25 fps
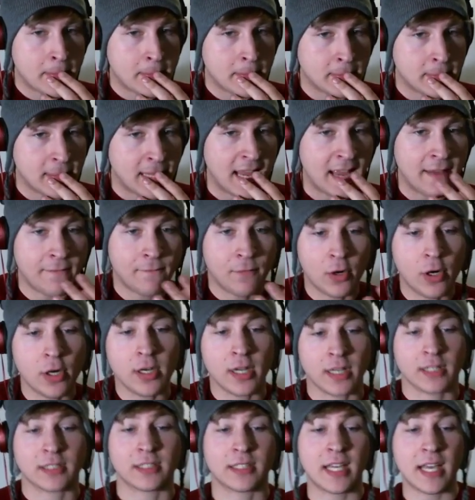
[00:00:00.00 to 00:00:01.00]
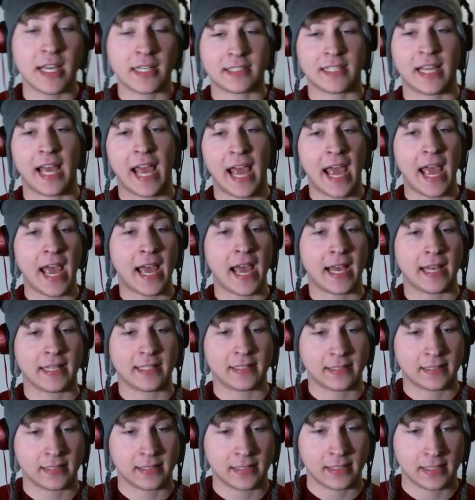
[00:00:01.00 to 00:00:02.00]
Damn, Veradux kicks
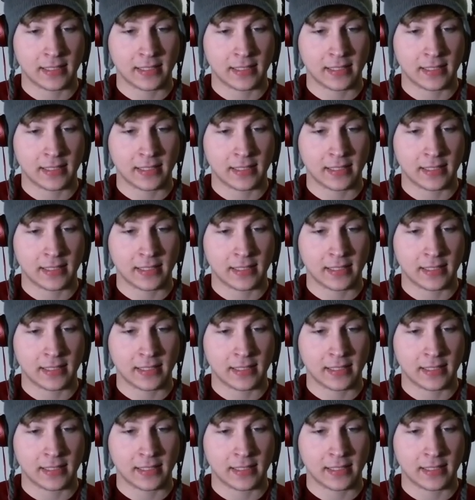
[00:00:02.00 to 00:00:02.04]
ass.